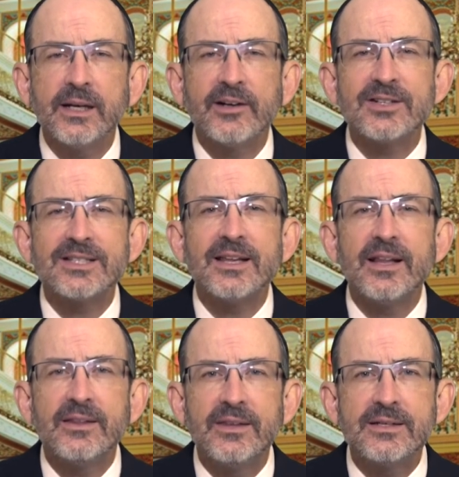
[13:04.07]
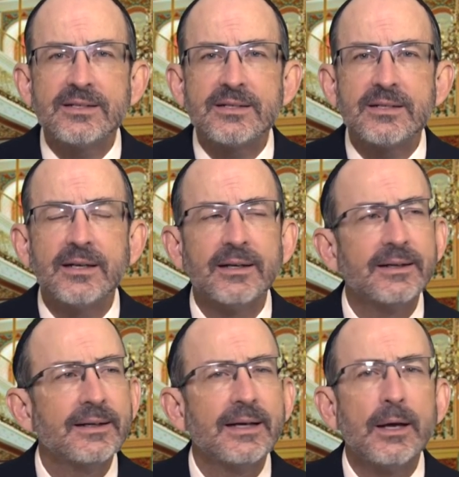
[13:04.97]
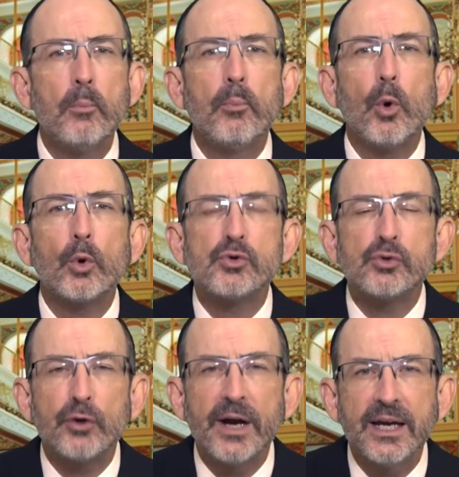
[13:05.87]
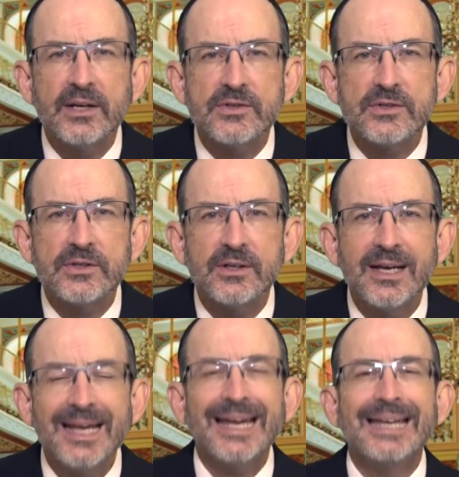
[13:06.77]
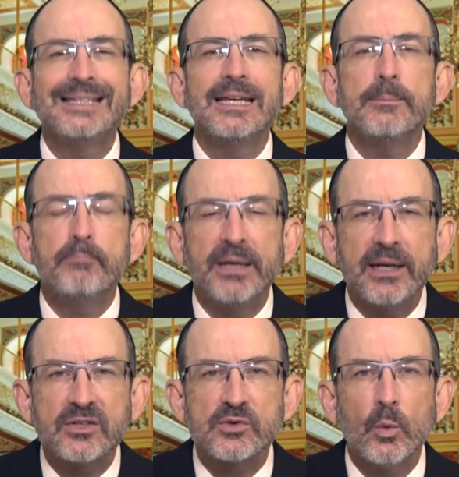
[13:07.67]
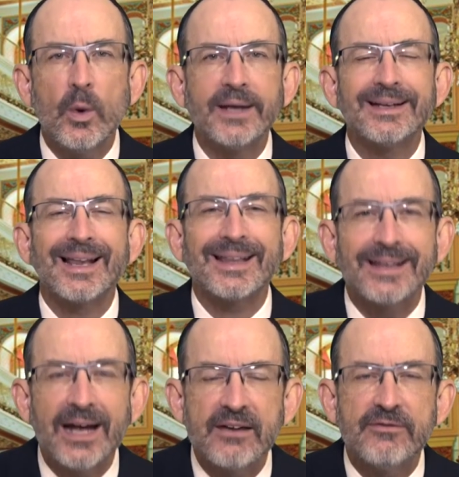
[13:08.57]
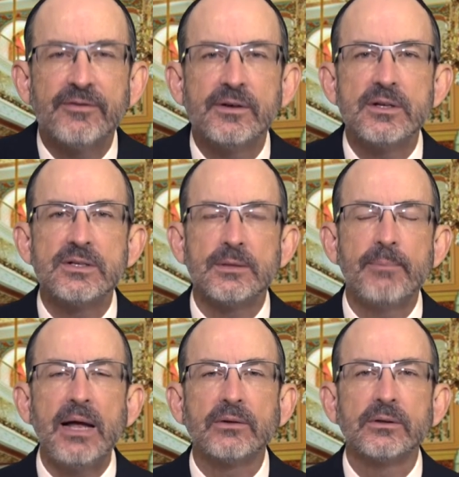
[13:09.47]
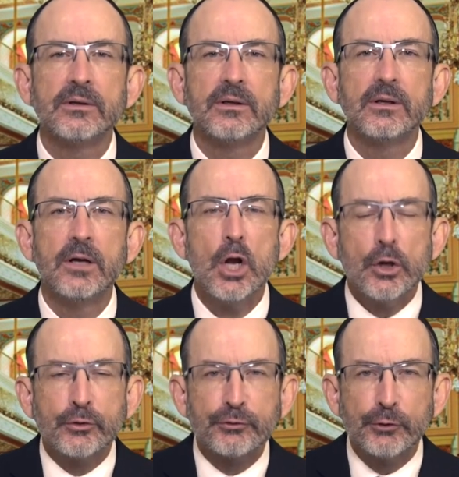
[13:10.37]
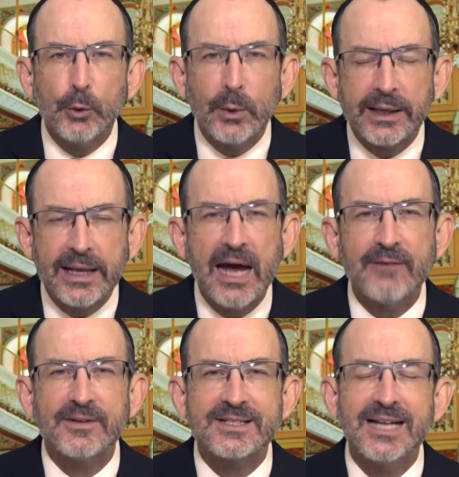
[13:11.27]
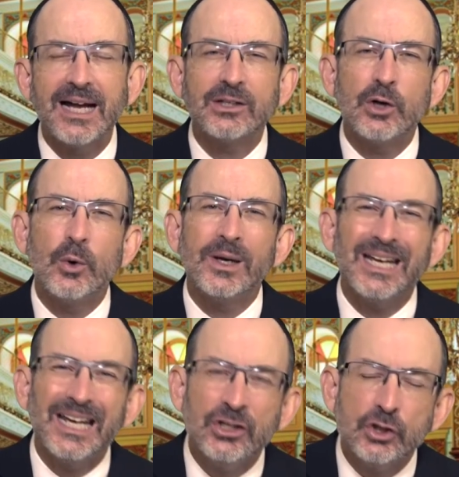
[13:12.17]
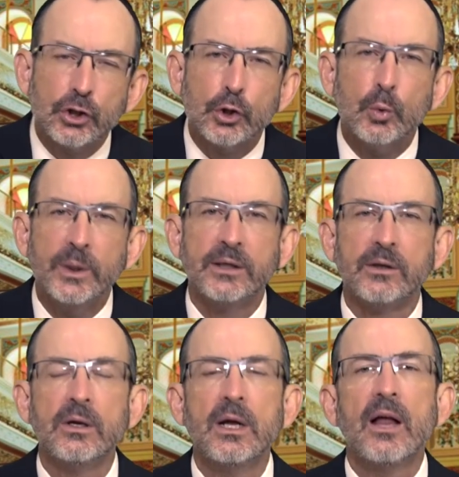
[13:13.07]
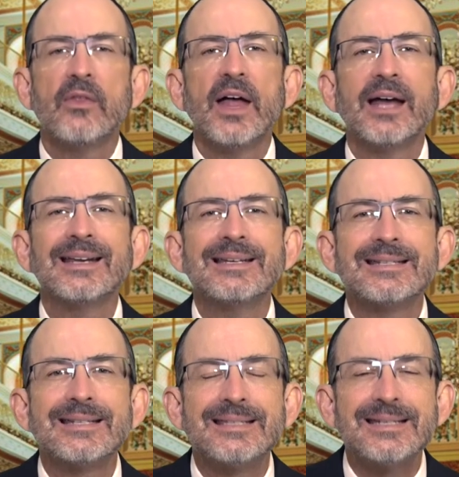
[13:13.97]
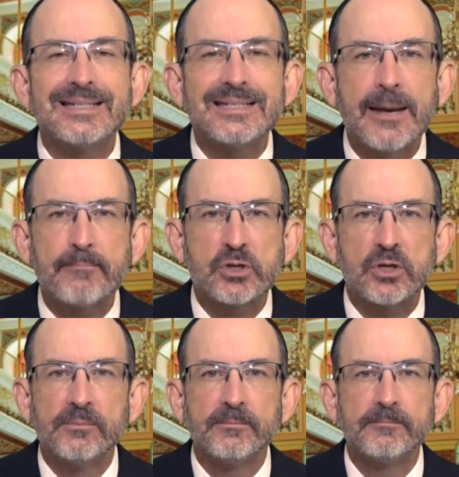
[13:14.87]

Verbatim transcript: here is that this portrays, it depicts what life is about. True life is not going in your will, that is deception.